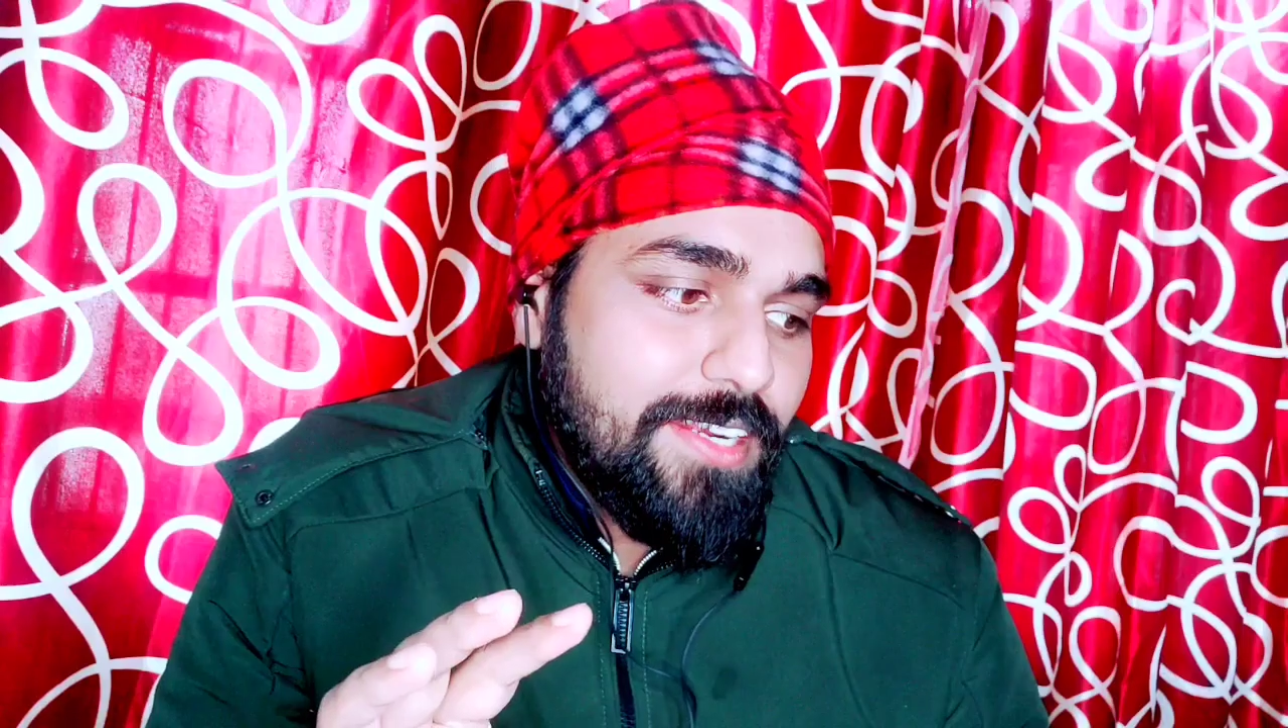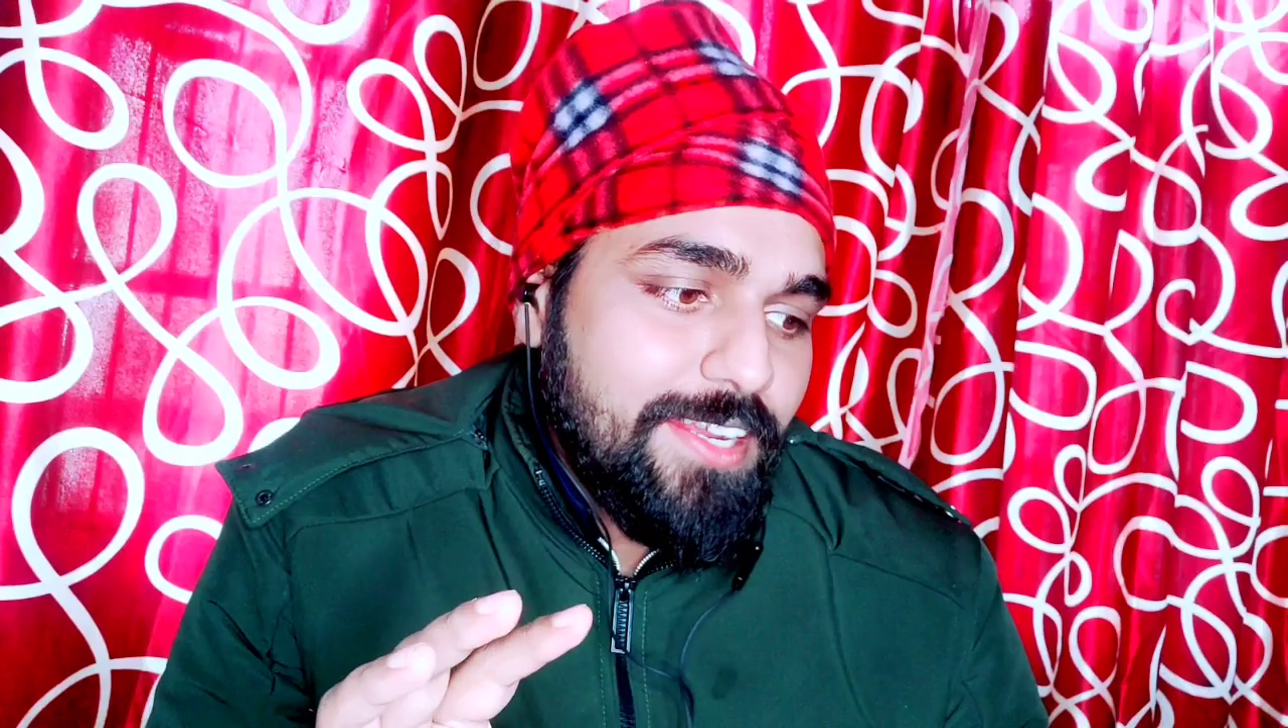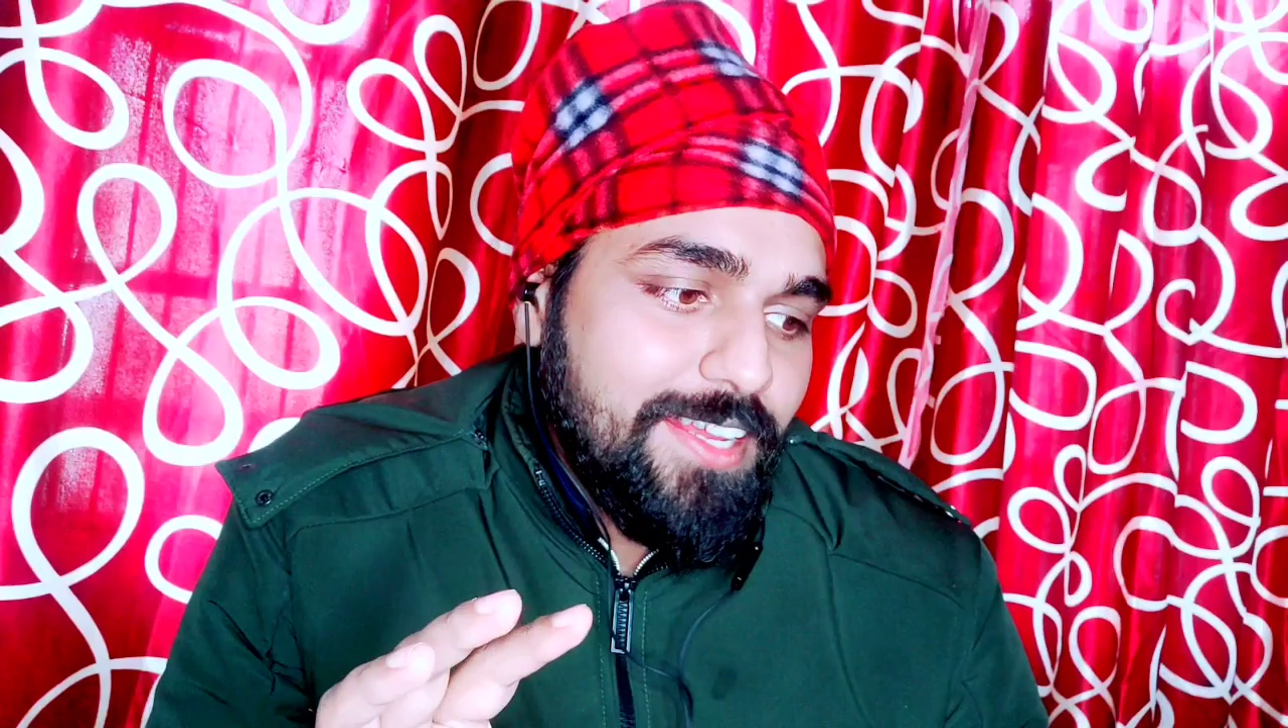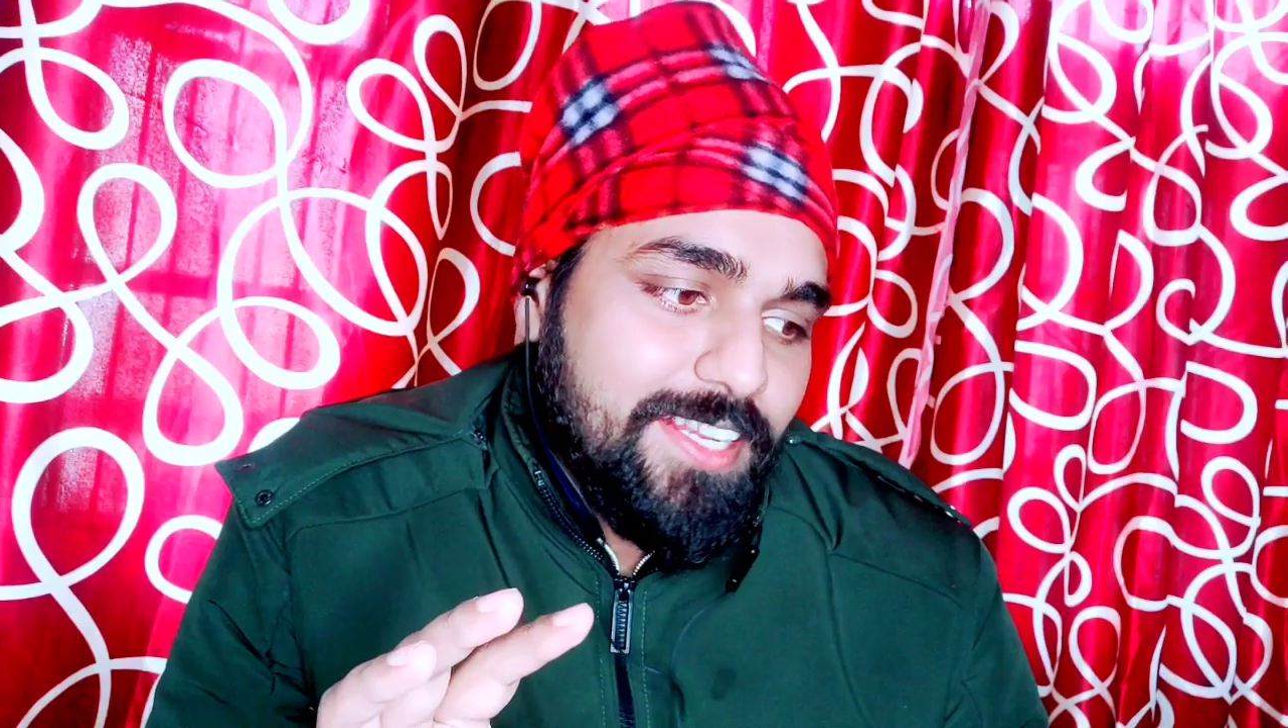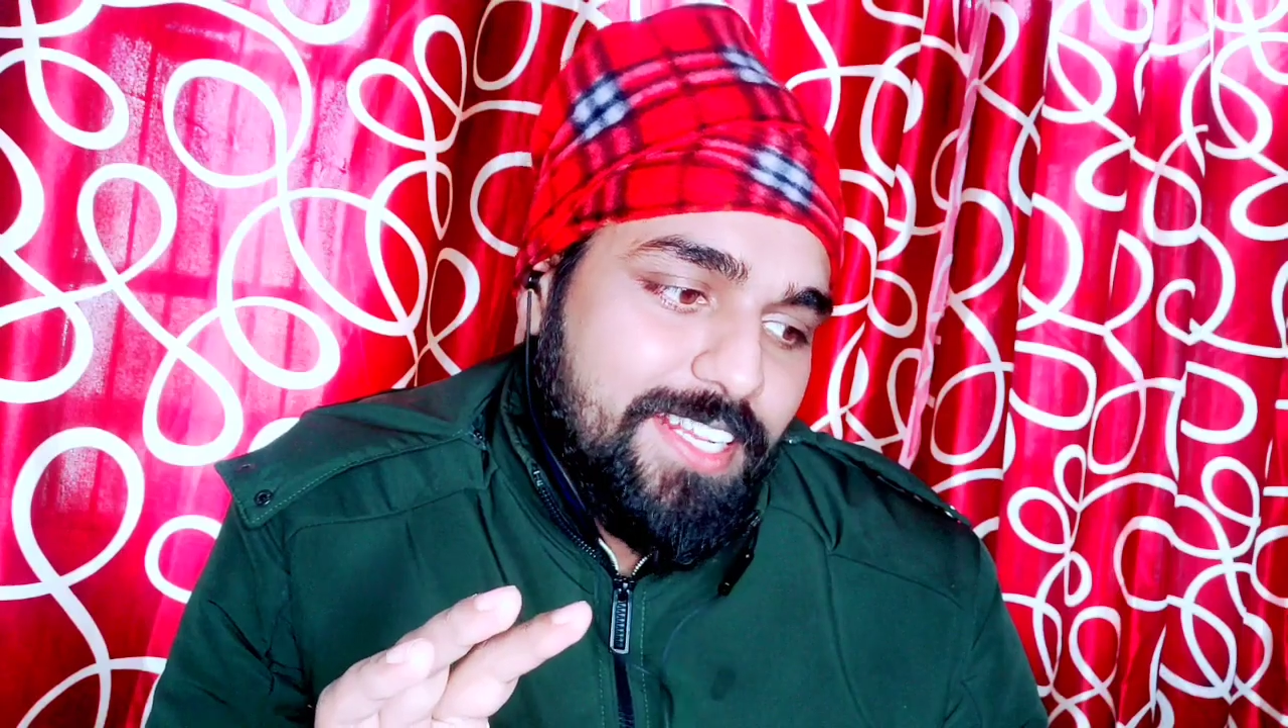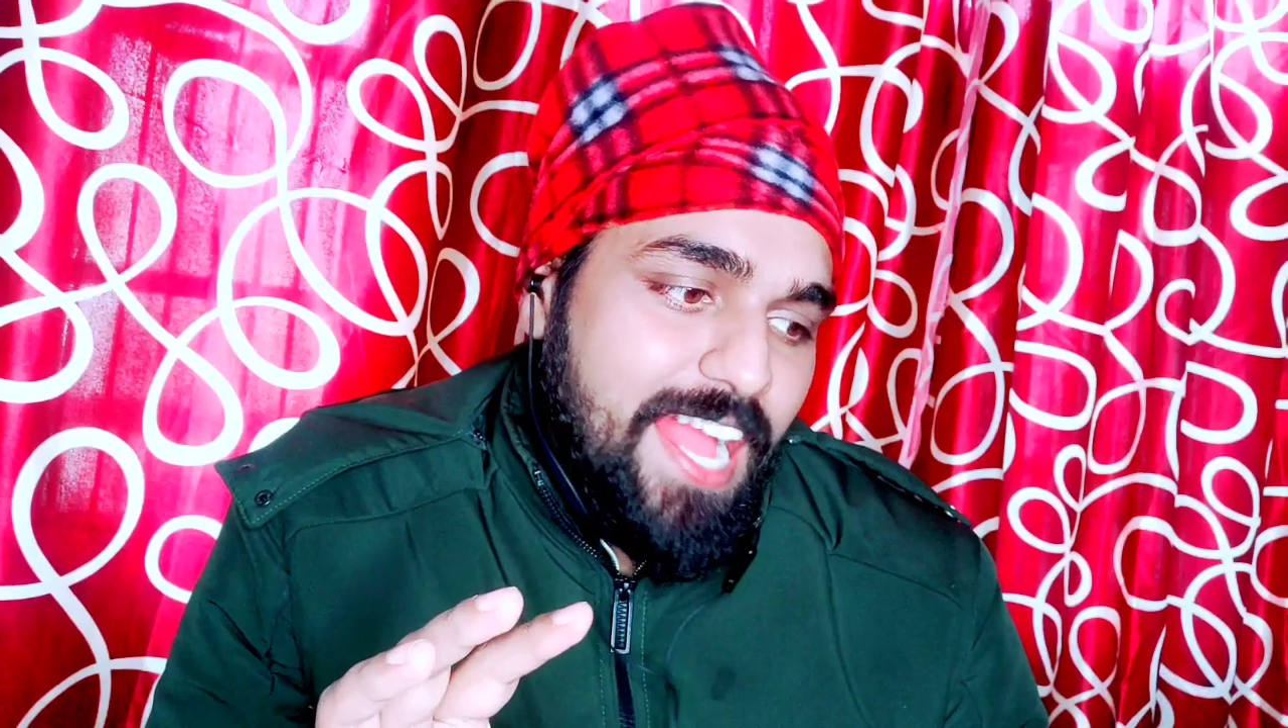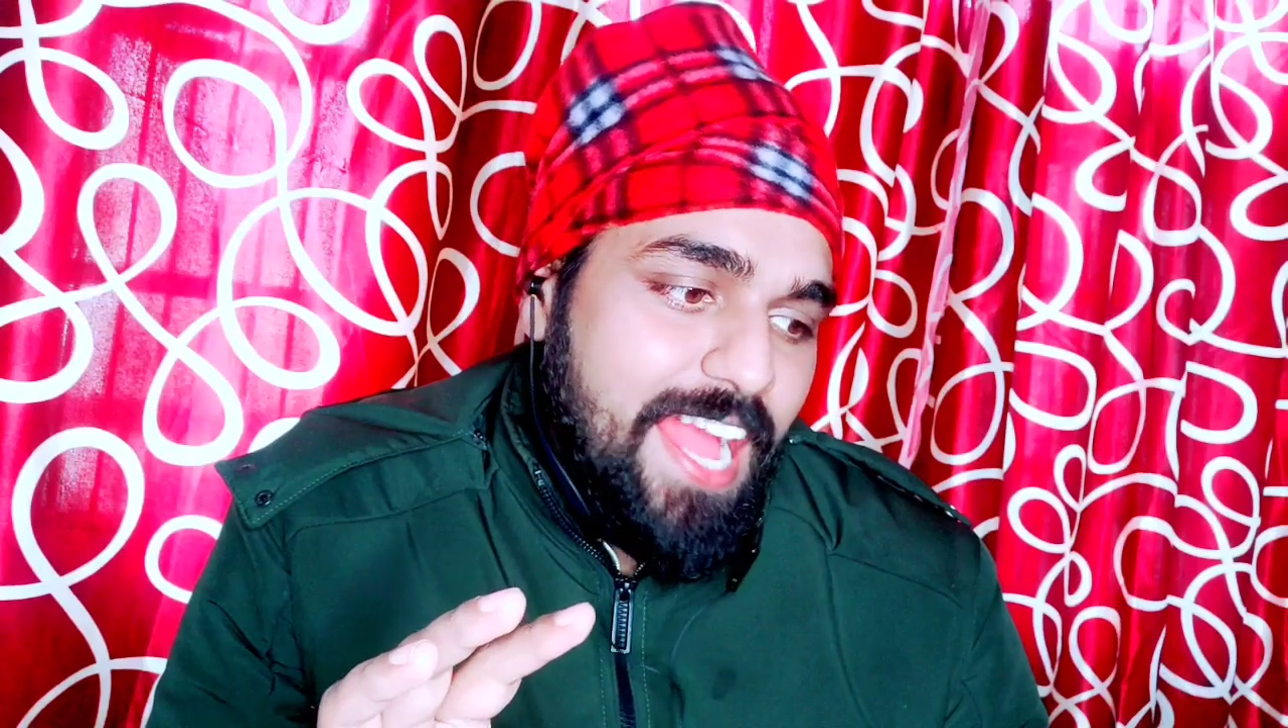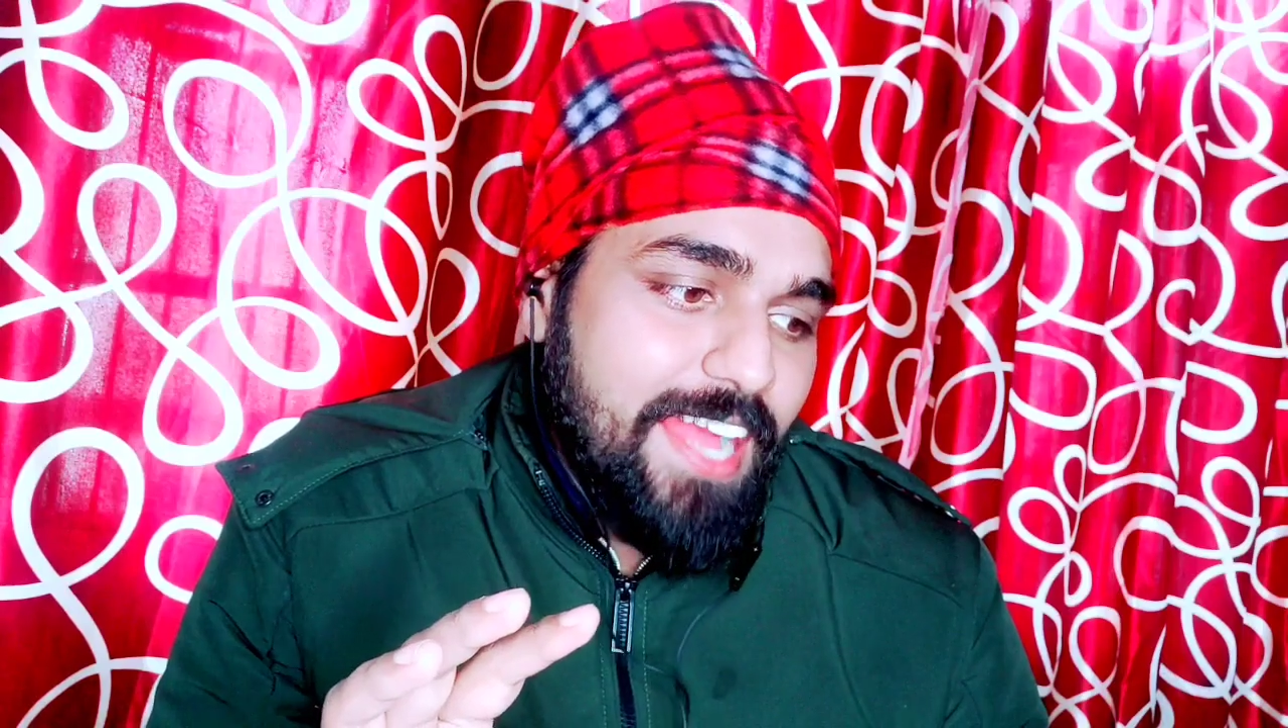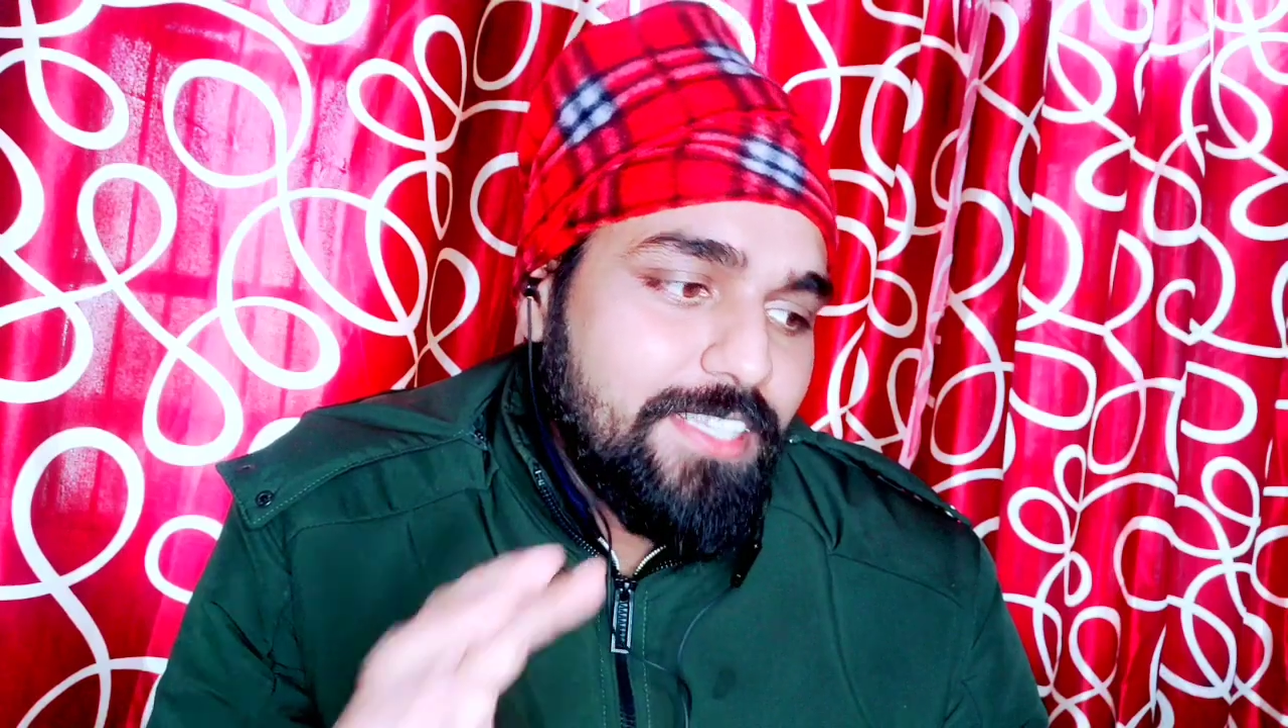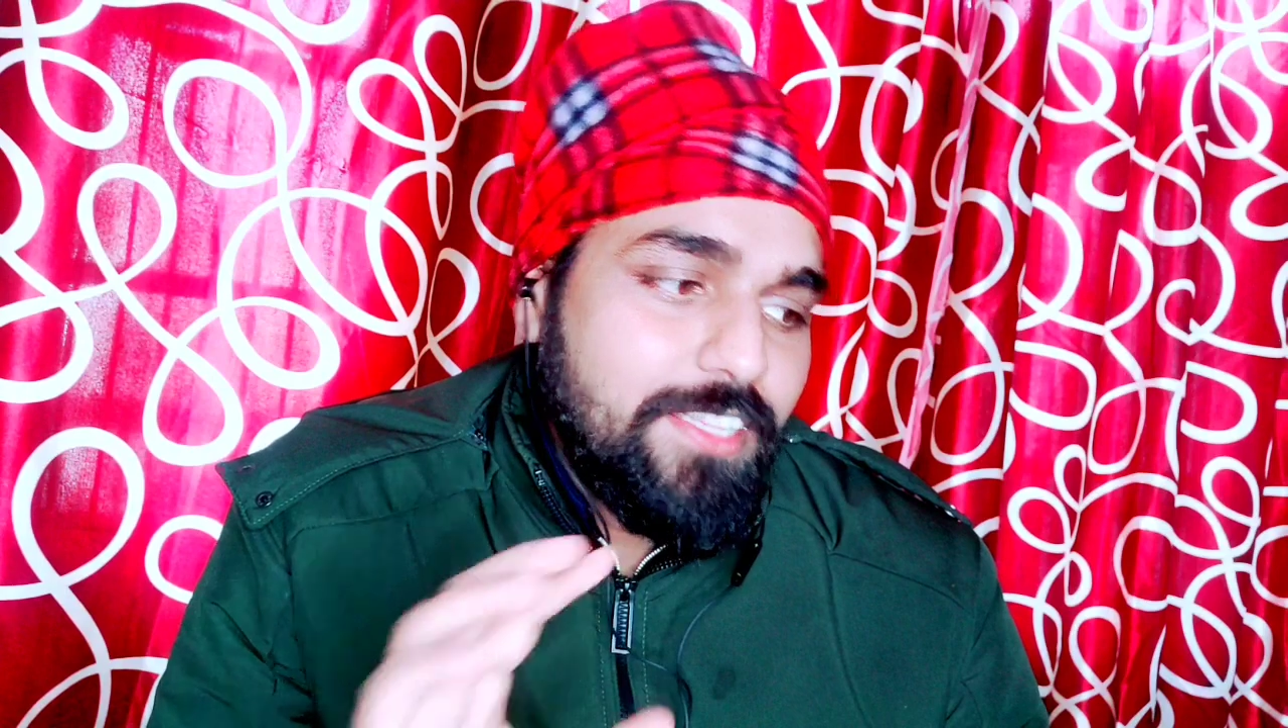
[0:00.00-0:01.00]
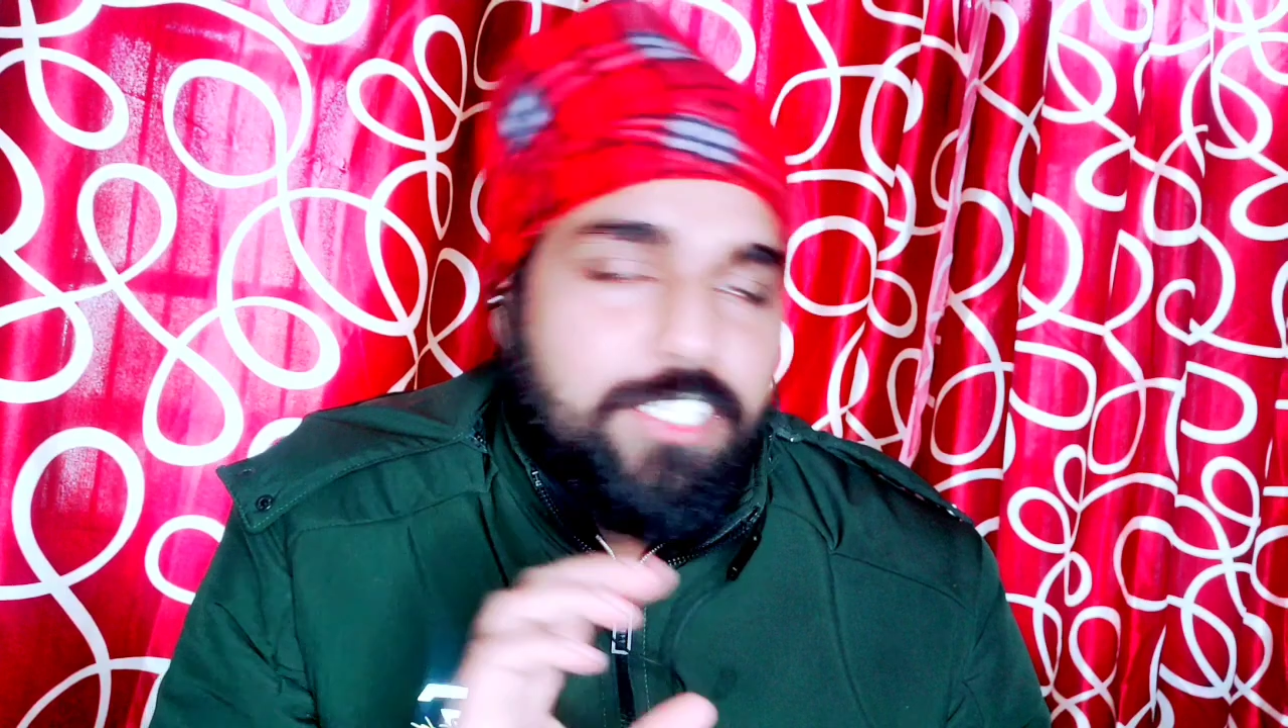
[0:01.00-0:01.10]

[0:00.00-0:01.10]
ngakak